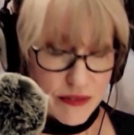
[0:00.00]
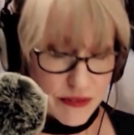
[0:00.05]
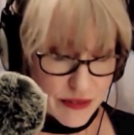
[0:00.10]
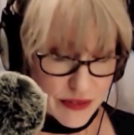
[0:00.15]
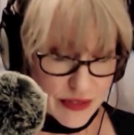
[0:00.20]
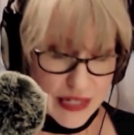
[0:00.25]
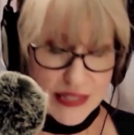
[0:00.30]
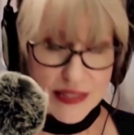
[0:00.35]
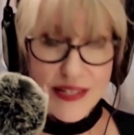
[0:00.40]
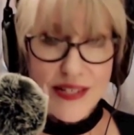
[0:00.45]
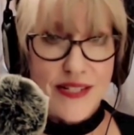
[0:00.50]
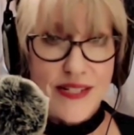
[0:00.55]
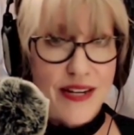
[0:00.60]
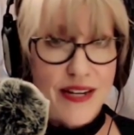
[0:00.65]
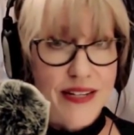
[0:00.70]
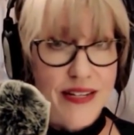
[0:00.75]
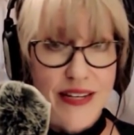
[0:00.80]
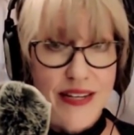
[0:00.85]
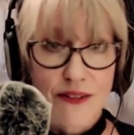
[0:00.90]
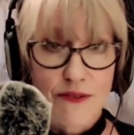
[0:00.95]
at least I
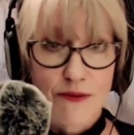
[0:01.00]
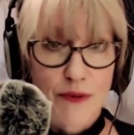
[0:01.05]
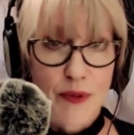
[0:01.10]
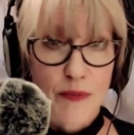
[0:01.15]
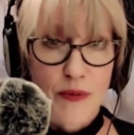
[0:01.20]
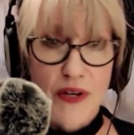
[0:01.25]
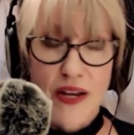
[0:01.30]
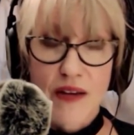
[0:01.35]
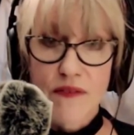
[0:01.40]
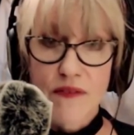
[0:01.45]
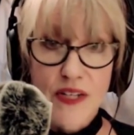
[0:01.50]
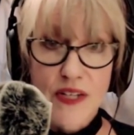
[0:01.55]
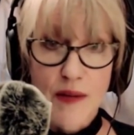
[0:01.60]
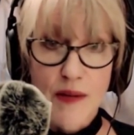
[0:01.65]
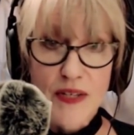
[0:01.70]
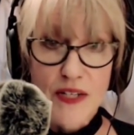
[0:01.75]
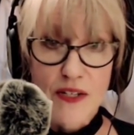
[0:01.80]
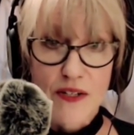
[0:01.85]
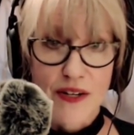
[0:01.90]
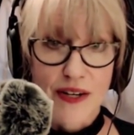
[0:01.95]
can't remember ever
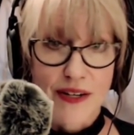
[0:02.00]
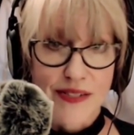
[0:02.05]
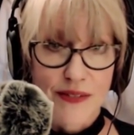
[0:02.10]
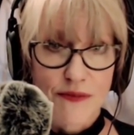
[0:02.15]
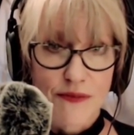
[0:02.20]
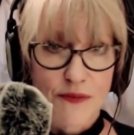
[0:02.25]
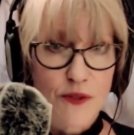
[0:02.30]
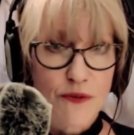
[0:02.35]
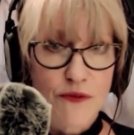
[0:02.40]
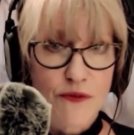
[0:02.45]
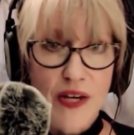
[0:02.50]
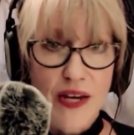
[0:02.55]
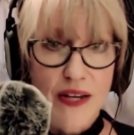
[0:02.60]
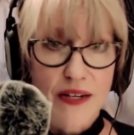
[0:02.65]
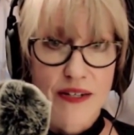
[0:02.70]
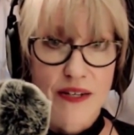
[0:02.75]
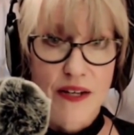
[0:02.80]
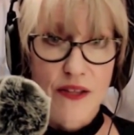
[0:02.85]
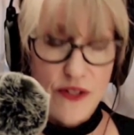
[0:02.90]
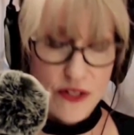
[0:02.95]
coming across. If you've got
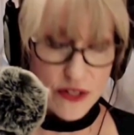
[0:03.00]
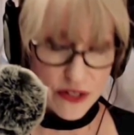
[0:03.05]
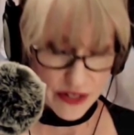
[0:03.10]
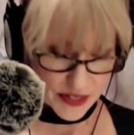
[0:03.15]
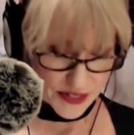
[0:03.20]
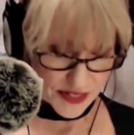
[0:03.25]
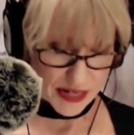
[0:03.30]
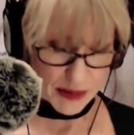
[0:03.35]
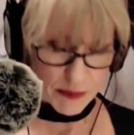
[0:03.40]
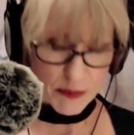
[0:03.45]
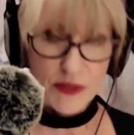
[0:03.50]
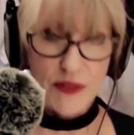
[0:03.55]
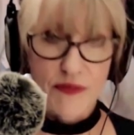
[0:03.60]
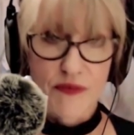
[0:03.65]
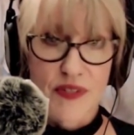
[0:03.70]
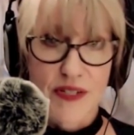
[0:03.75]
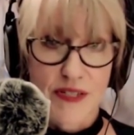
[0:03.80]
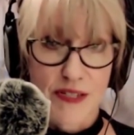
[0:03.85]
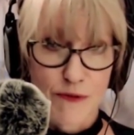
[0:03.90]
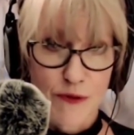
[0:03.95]
another example of
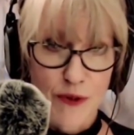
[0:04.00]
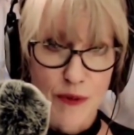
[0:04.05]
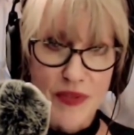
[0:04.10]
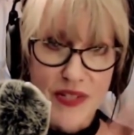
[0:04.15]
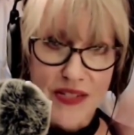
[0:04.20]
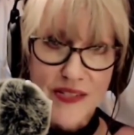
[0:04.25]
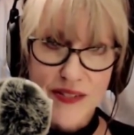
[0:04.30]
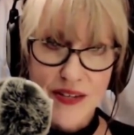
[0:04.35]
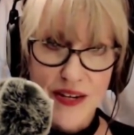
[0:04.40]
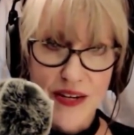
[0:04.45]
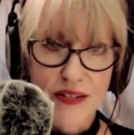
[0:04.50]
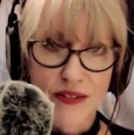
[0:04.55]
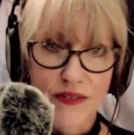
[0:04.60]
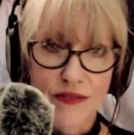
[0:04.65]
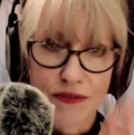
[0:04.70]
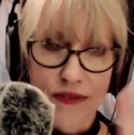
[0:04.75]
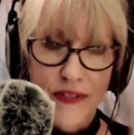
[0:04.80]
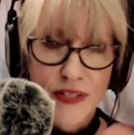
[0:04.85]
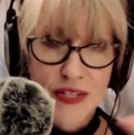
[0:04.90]
this from this kind of